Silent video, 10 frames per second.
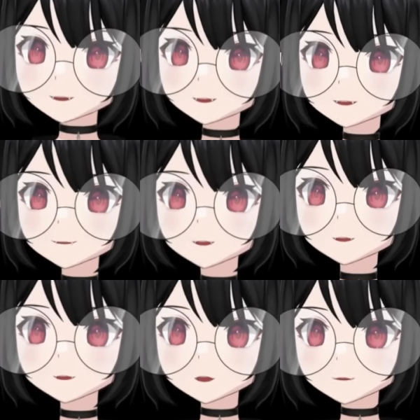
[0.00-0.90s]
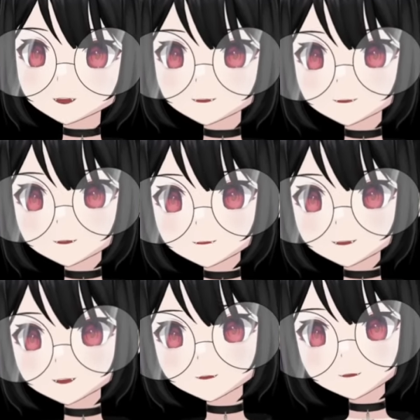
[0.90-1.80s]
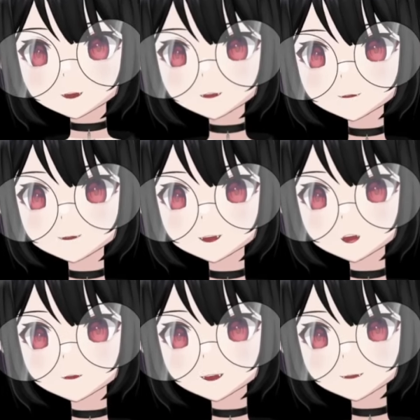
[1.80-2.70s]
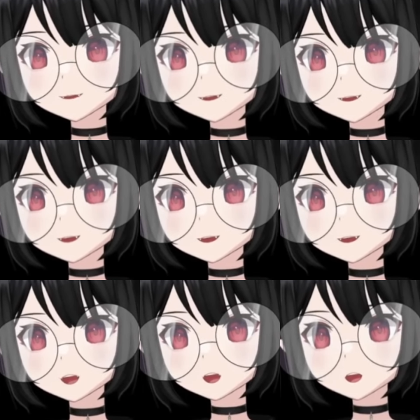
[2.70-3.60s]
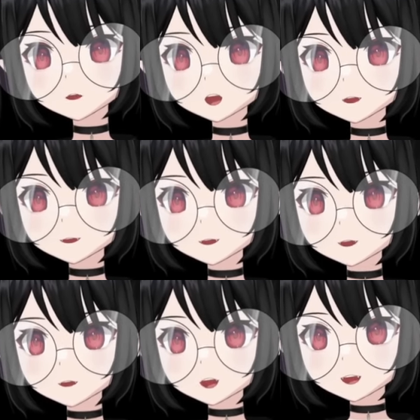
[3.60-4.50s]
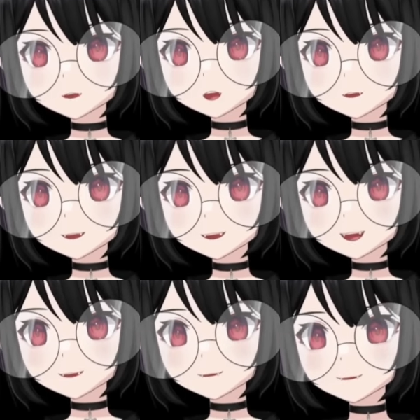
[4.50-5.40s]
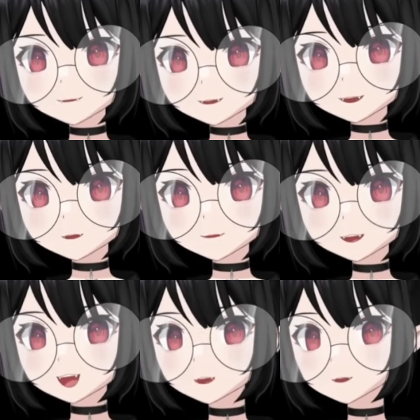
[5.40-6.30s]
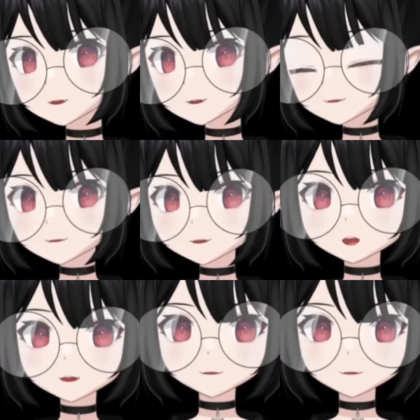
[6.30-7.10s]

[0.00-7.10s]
a series of replies here saying streets are telling me that the emote here, the writing emote that he has in his name, is actually a slur from